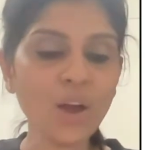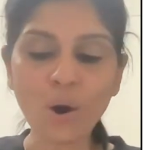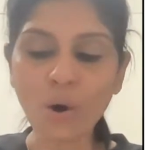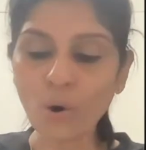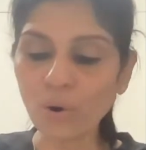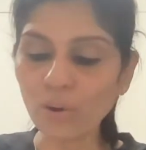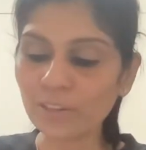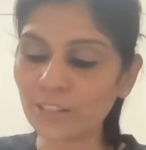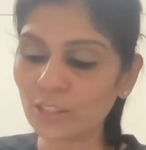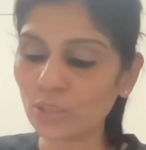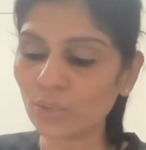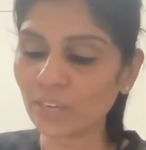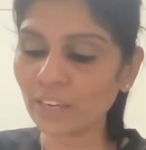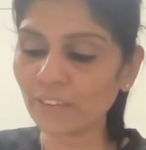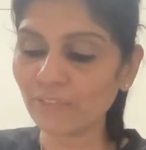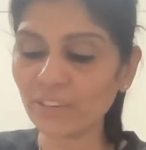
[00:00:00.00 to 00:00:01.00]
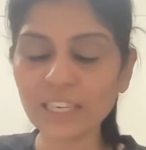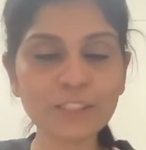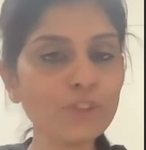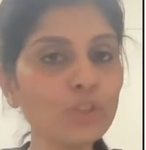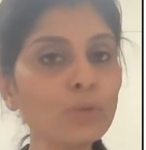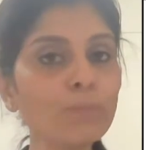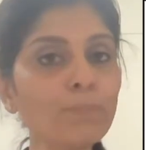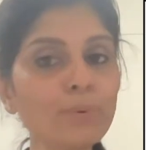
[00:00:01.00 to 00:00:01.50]
also give rise
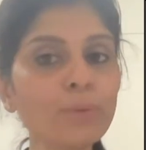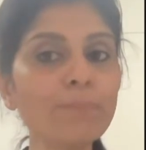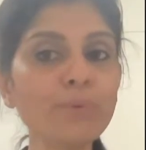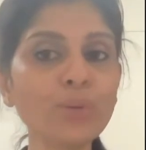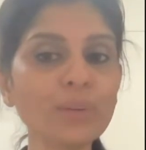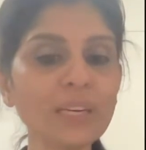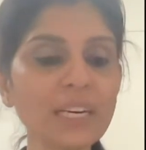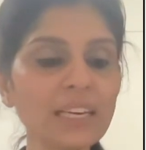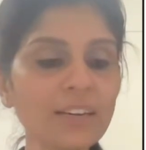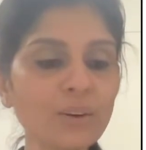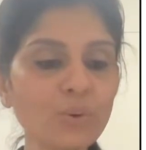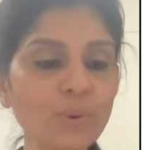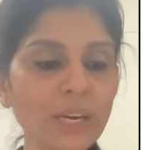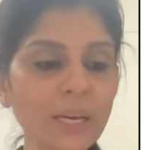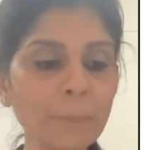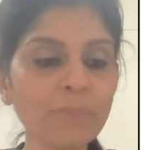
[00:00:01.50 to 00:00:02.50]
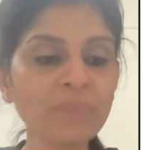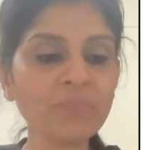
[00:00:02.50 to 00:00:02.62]
to propionyl-CoA.